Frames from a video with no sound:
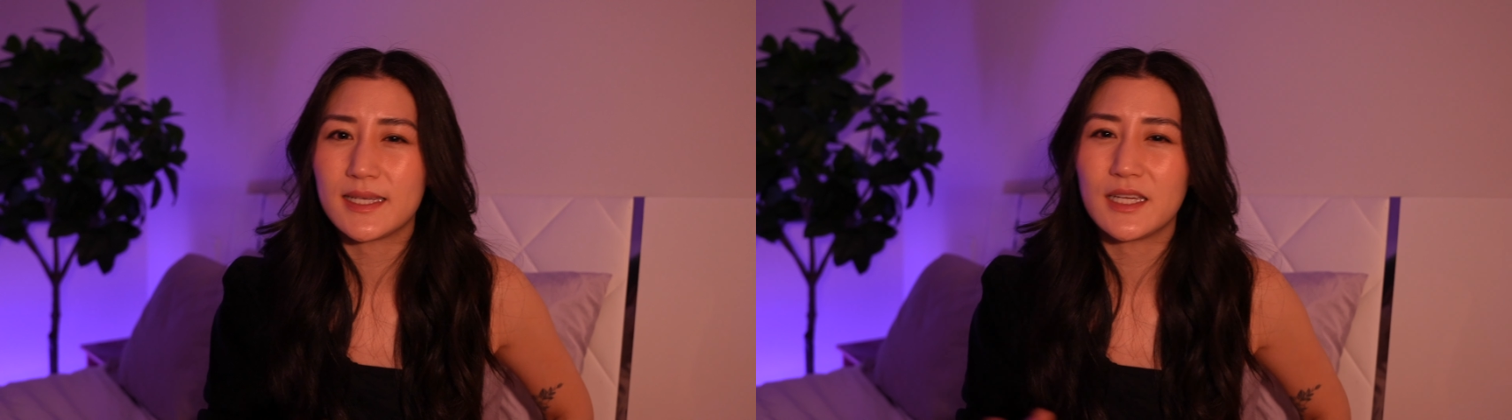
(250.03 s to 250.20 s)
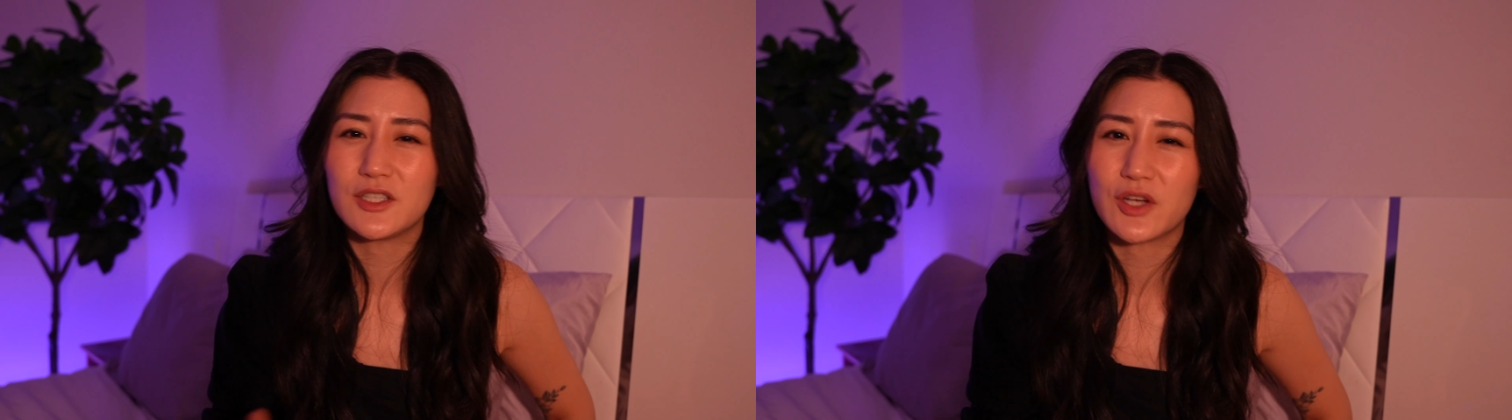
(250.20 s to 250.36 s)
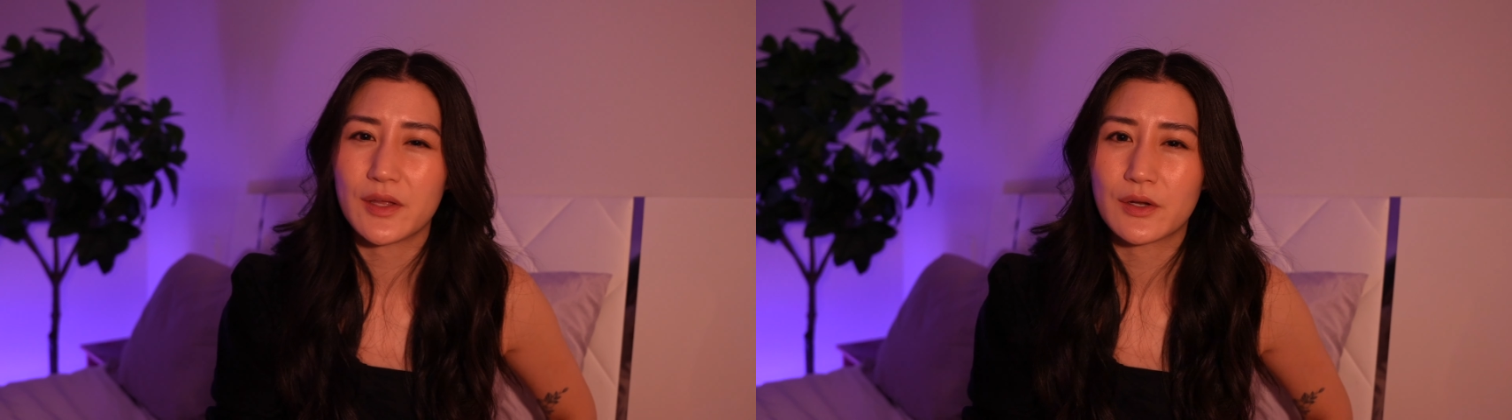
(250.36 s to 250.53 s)

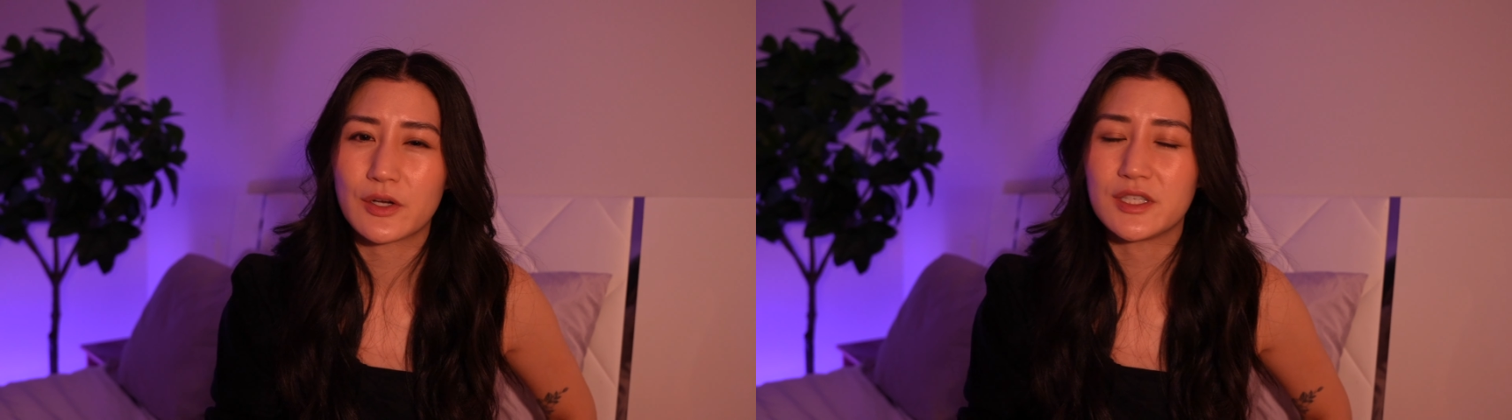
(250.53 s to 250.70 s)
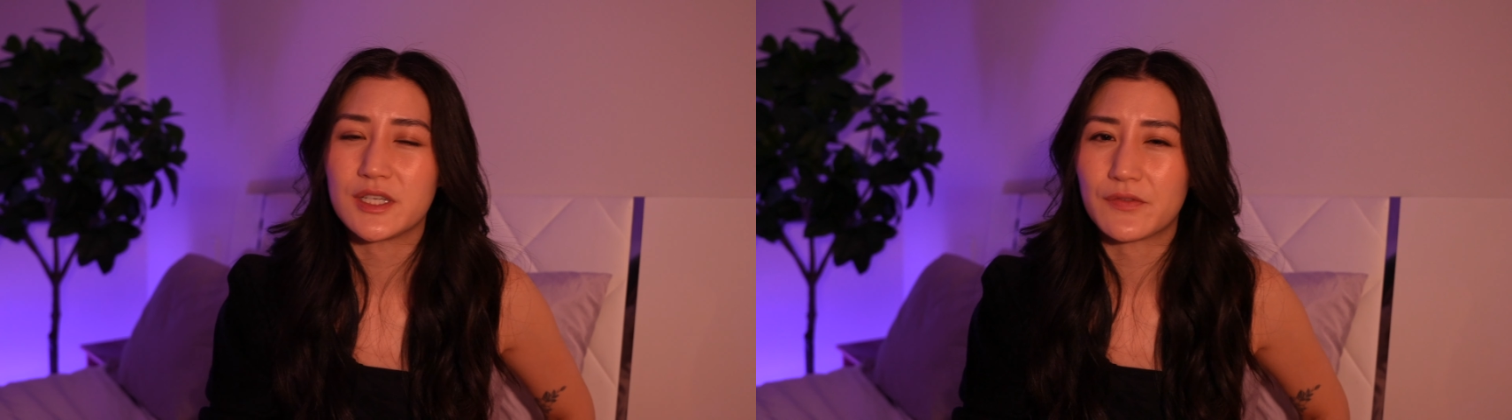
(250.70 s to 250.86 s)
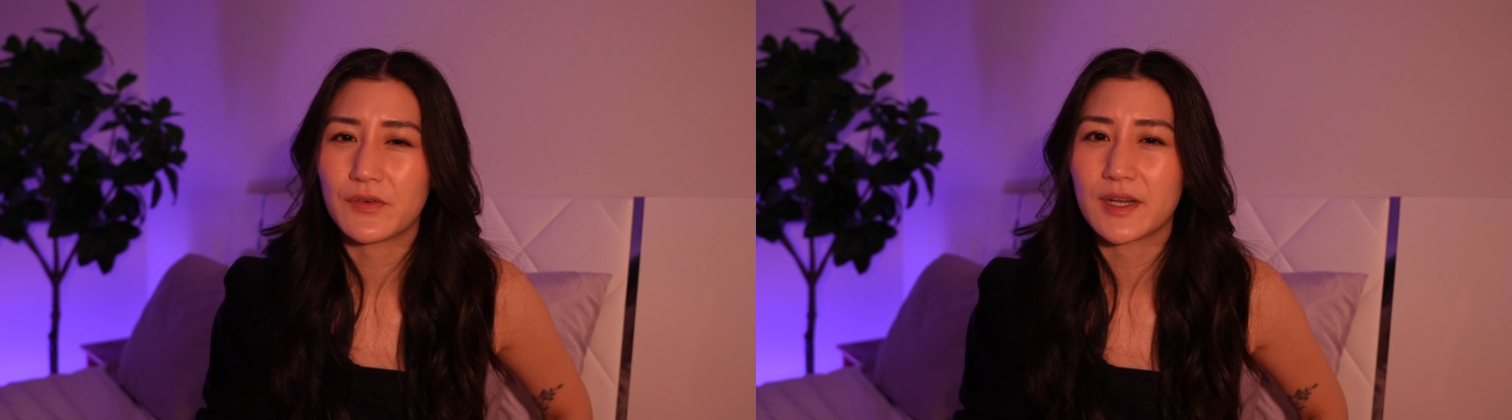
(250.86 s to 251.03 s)
each other in
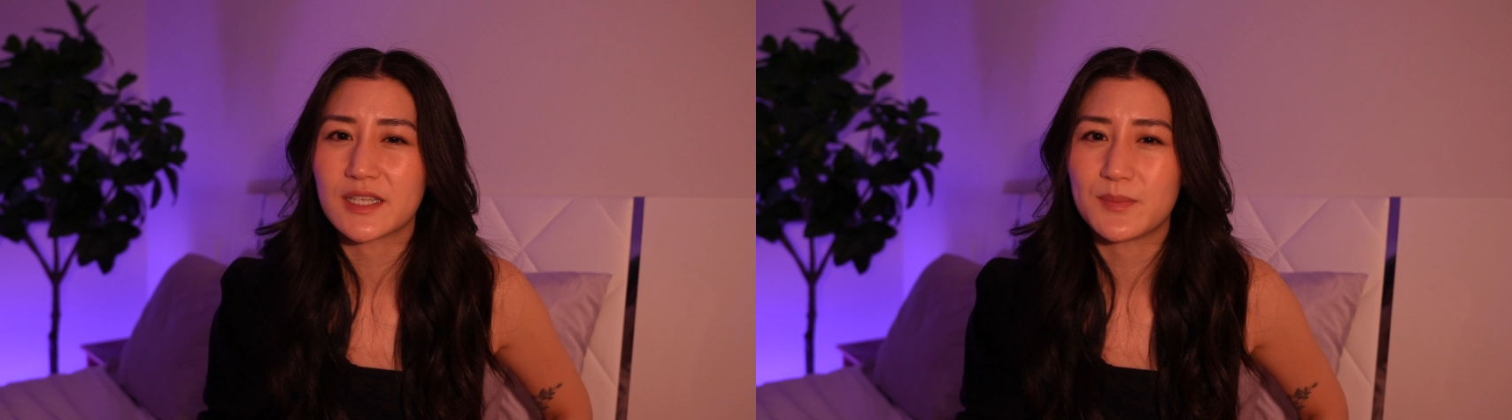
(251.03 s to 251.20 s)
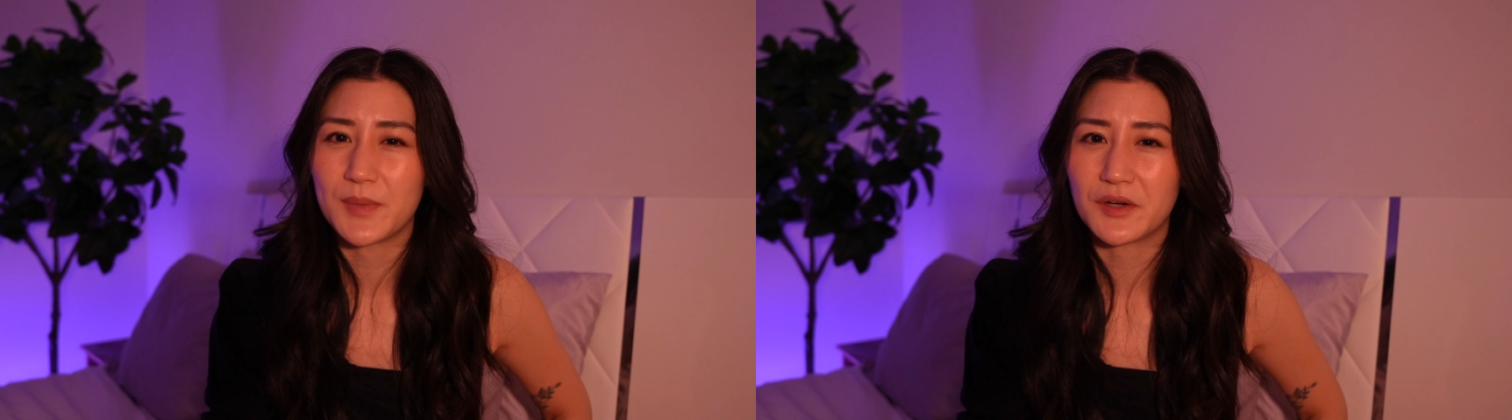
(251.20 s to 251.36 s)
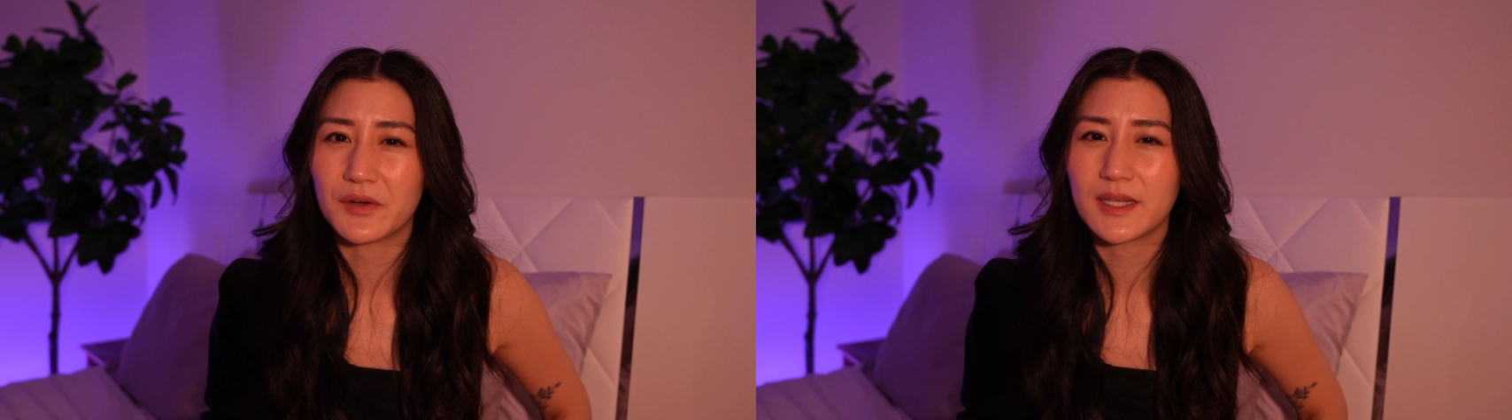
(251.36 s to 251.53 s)
different
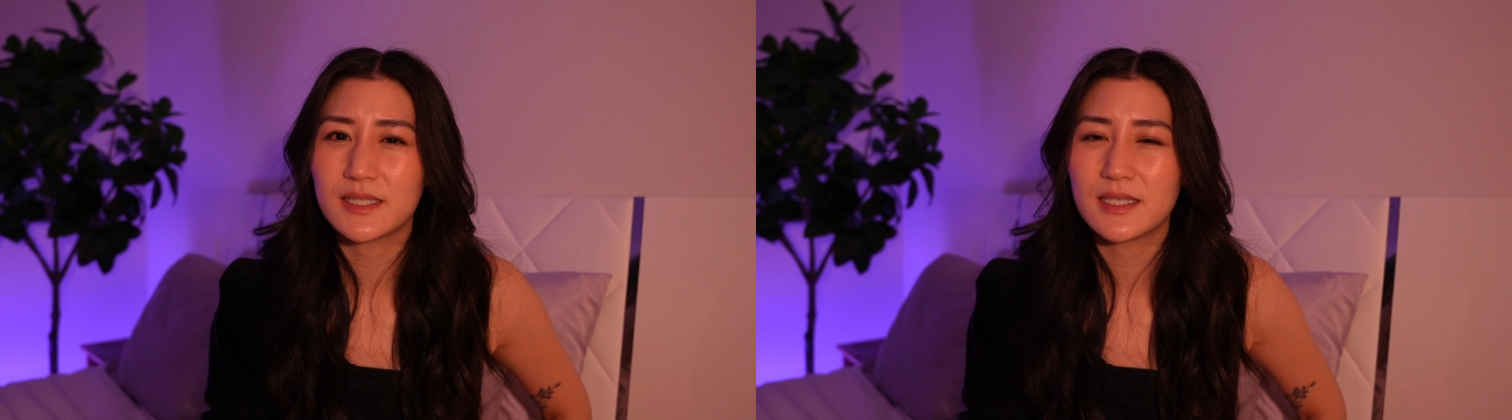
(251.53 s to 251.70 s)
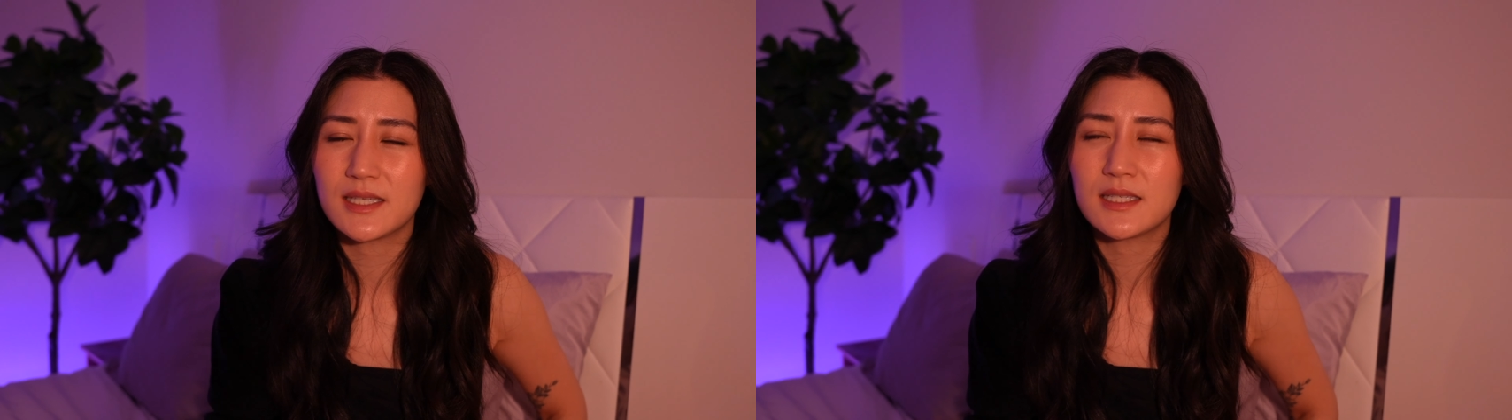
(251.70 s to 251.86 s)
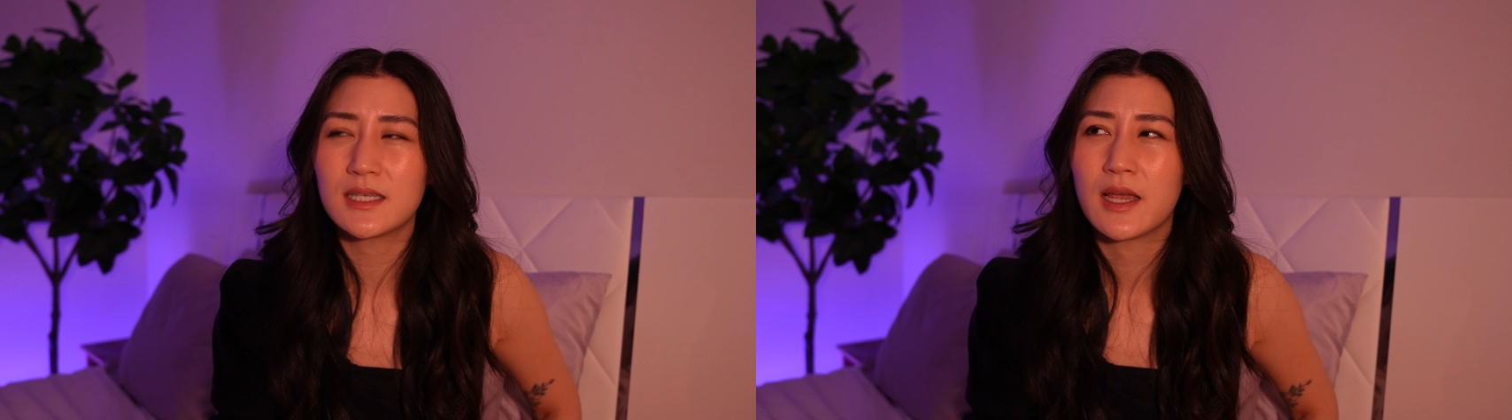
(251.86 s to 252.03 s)
experiences